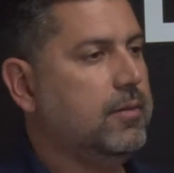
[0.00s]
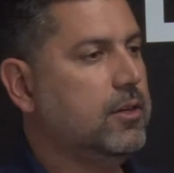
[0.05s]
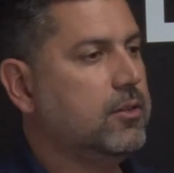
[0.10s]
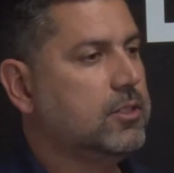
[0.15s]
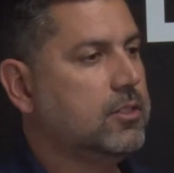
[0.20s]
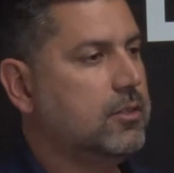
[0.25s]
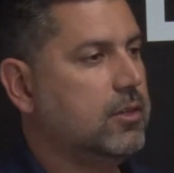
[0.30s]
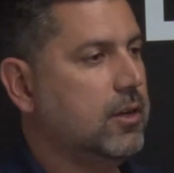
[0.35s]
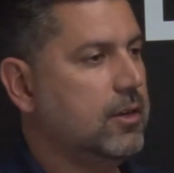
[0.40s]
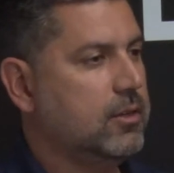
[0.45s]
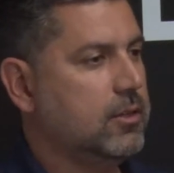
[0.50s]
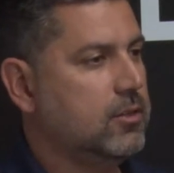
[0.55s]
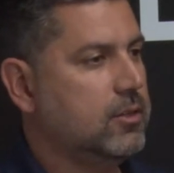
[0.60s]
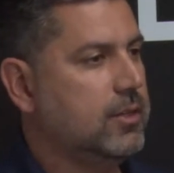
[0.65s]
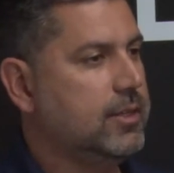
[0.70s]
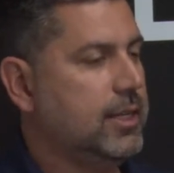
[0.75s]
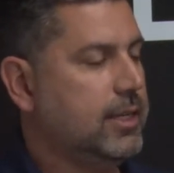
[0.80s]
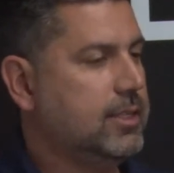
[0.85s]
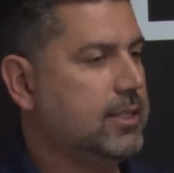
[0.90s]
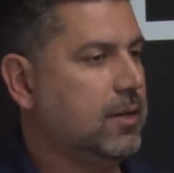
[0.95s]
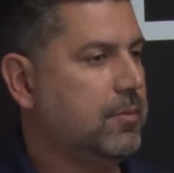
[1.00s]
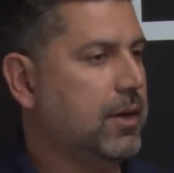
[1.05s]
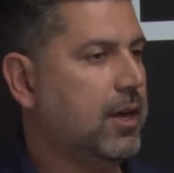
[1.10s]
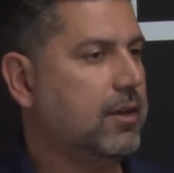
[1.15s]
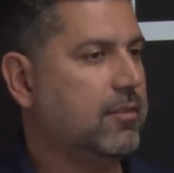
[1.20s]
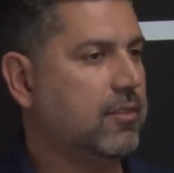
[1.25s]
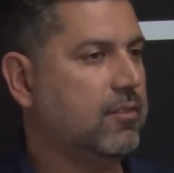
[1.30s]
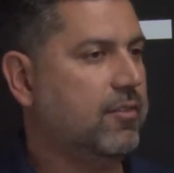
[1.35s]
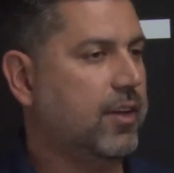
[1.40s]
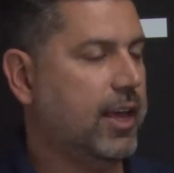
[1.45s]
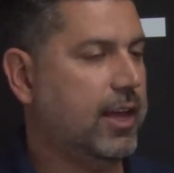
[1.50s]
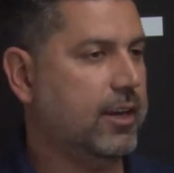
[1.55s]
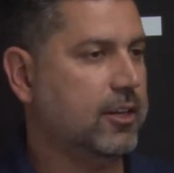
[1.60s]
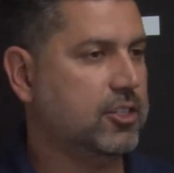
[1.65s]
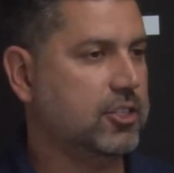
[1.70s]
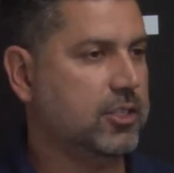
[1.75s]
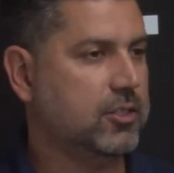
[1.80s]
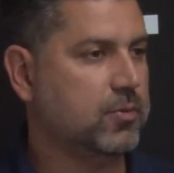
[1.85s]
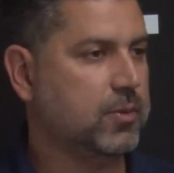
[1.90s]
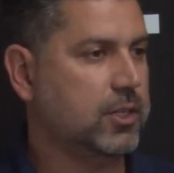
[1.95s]
there's a decent amount of
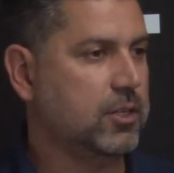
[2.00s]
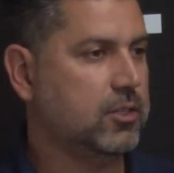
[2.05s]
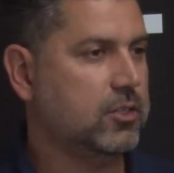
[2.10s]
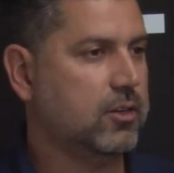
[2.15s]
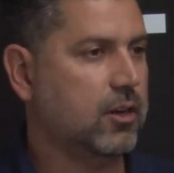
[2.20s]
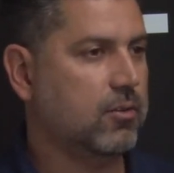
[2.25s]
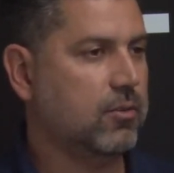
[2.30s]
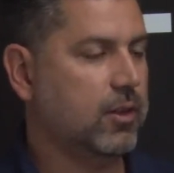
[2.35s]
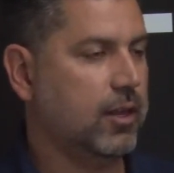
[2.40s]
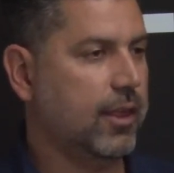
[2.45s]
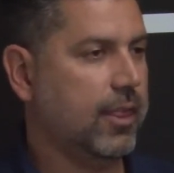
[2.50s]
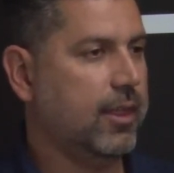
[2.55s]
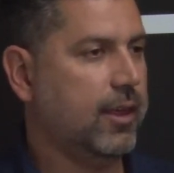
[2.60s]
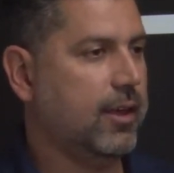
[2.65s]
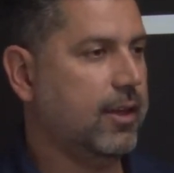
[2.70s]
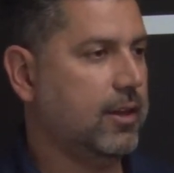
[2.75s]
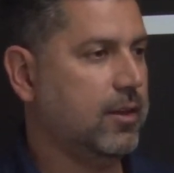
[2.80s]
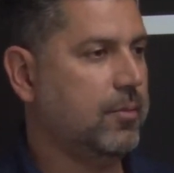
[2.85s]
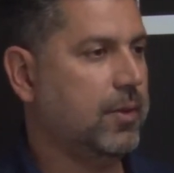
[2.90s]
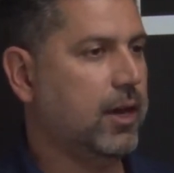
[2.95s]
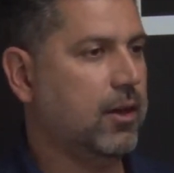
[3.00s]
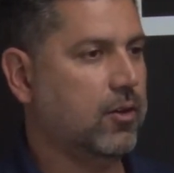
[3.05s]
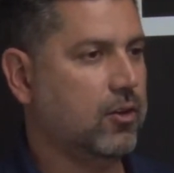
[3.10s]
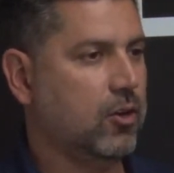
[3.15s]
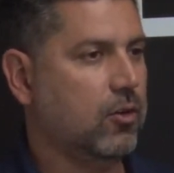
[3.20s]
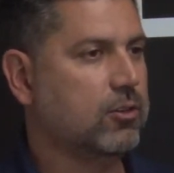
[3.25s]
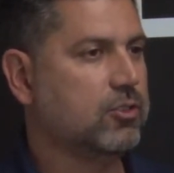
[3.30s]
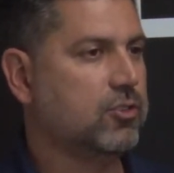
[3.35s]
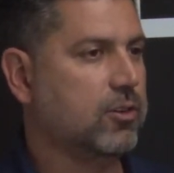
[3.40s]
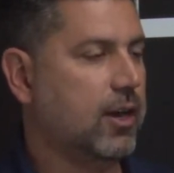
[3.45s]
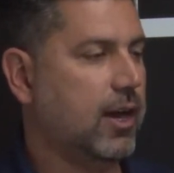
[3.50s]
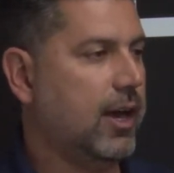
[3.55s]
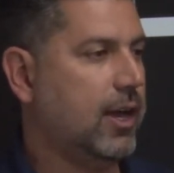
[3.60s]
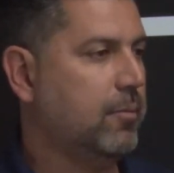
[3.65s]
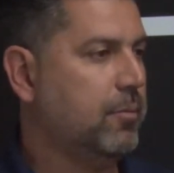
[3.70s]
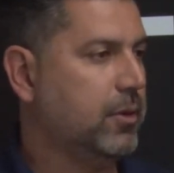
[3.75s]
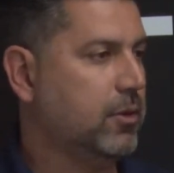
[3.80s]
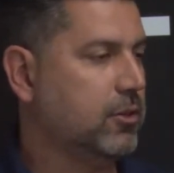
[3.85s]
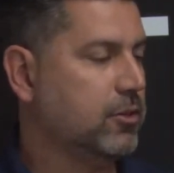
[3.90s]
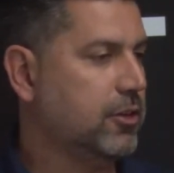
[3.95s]
advantages when you start really thinking about an ultra high
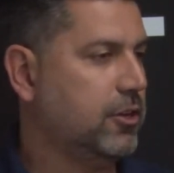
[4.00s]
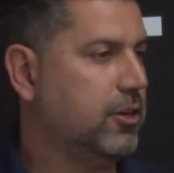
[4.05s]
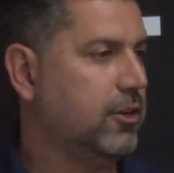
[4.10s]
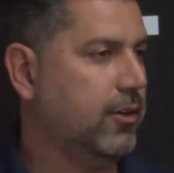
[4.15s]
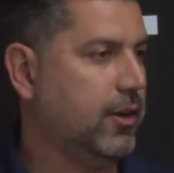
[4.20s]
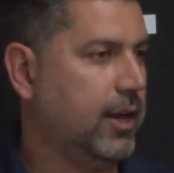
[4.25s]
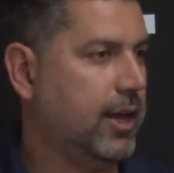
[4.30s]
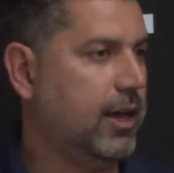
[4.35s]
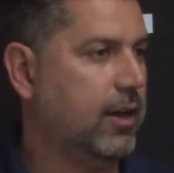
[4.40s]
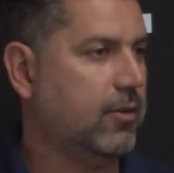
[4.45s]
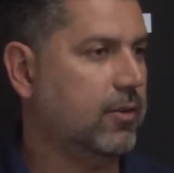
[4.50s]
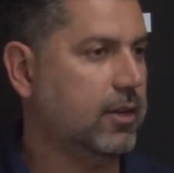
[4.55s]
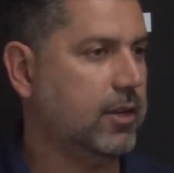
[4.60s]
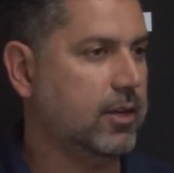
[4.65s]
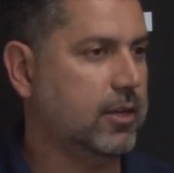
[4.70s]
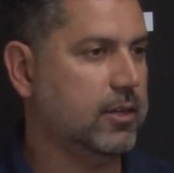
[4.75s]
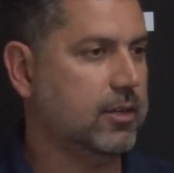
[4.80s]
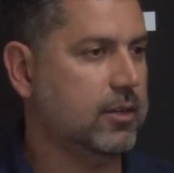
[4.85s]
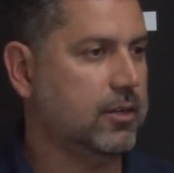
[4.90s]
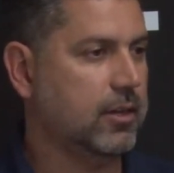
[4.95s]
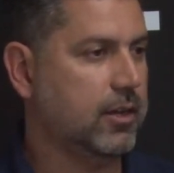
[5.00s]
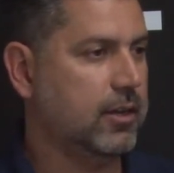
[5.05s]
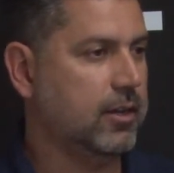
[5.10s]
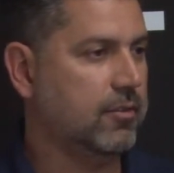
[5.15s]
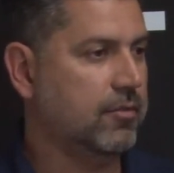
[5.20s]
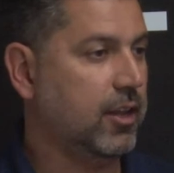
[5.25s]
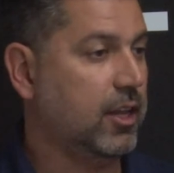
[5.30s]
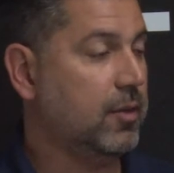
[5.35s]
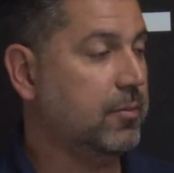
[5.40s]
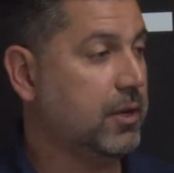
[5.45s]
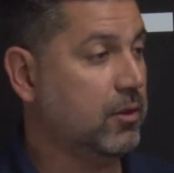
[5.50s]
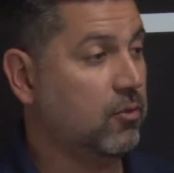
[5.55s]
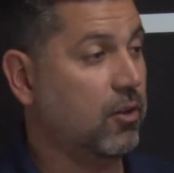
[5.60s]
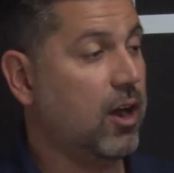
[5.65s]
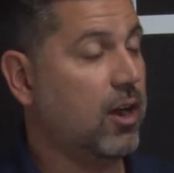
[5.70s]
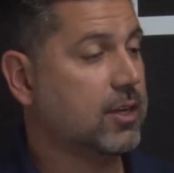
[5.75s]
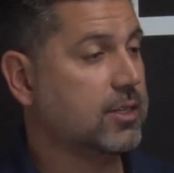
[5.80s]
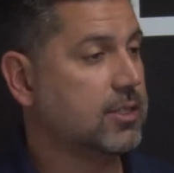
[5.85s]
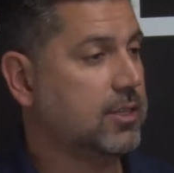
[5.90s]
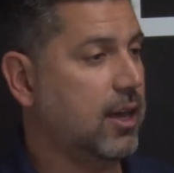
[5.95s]
build curing out and developing
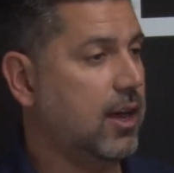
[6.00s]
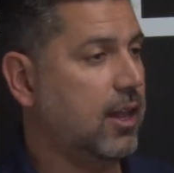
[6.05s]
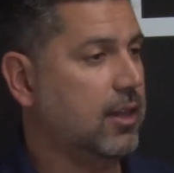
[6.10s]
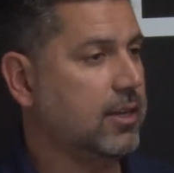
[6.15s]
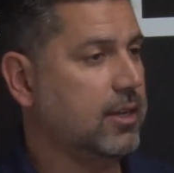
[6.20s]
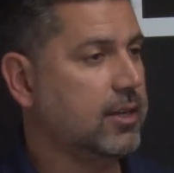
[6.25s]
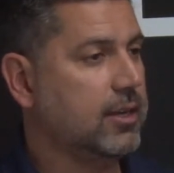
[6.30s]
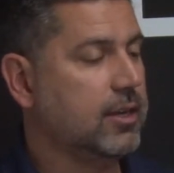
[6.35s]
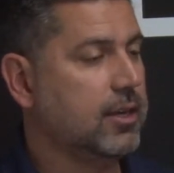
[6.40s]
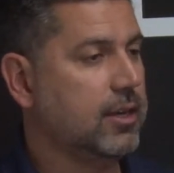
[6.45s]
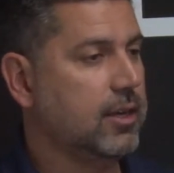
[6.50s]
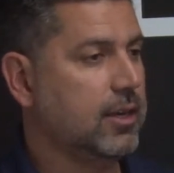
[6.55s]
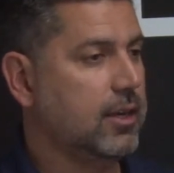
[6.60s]
rock solid.